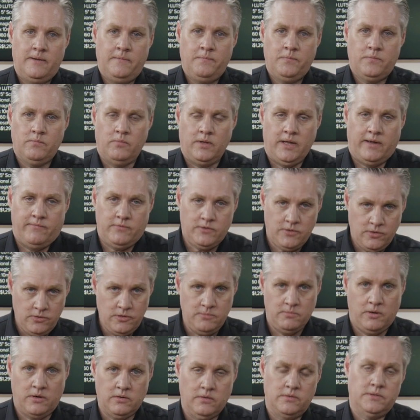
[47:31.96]
we'll have two
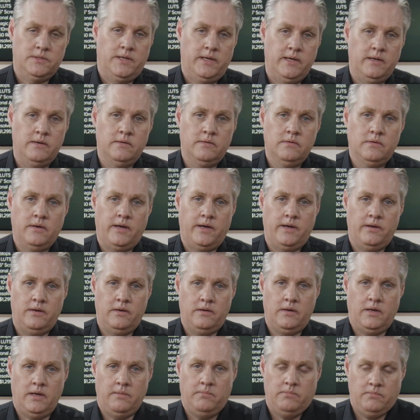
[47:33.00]
models now, and
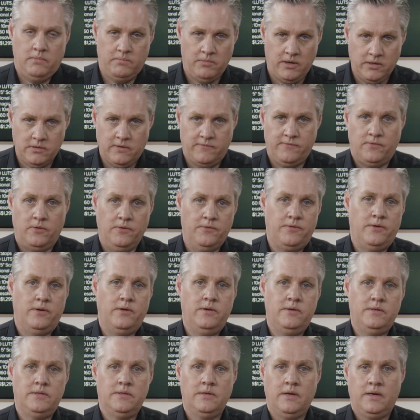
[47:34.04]
micro four
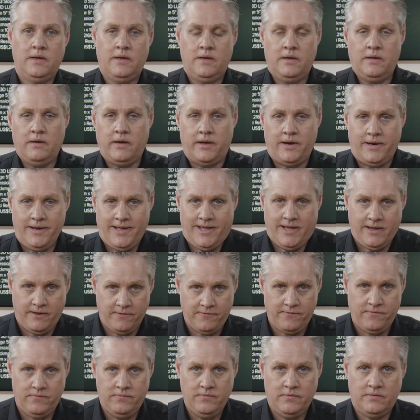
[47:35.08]
thirds and an
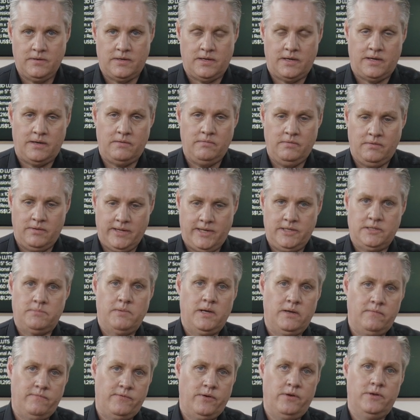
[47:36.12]
EF lens
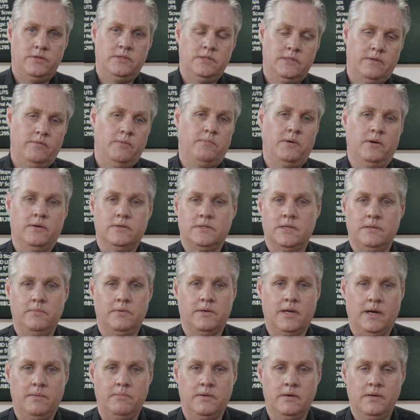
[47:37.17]
mount versions of the Pocket Cinema
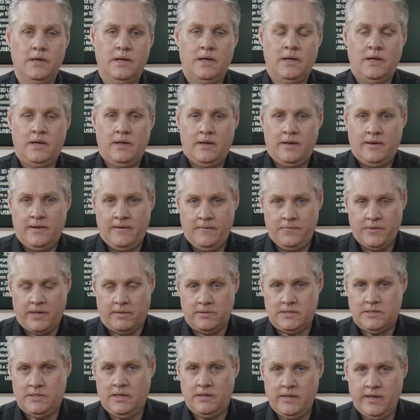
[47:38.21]
Camera. Now, it
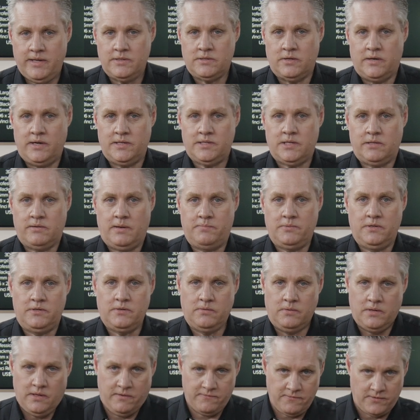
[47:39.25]
still has ISO up to
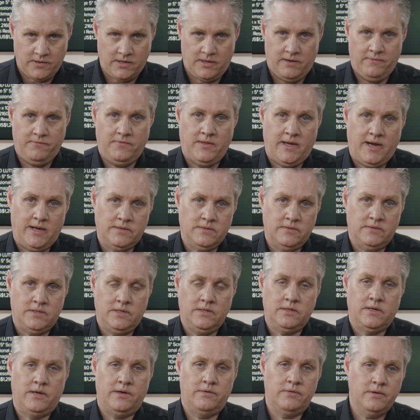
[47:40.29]

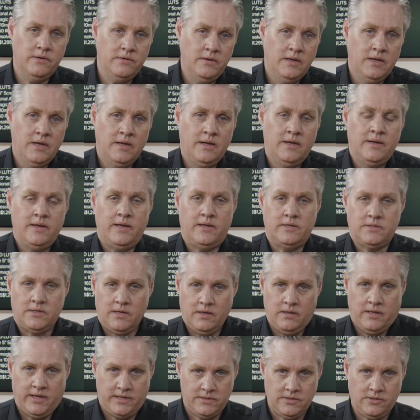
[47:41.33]
25,600. It still
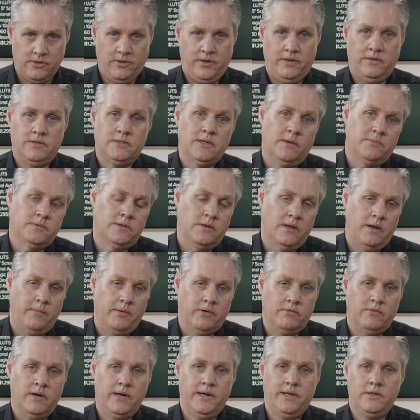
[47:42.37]
has 13 stops of dynamic
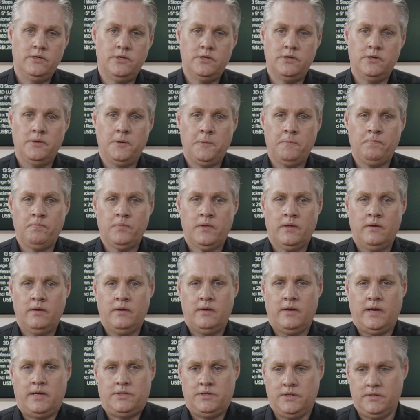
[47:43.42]
range,
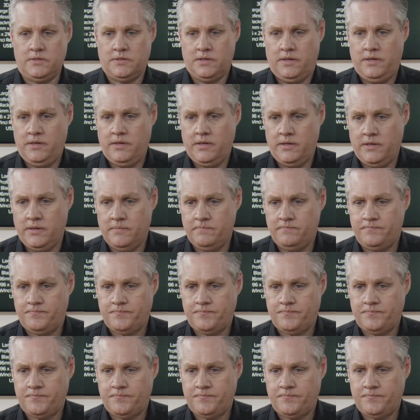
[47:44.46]
as you can see here.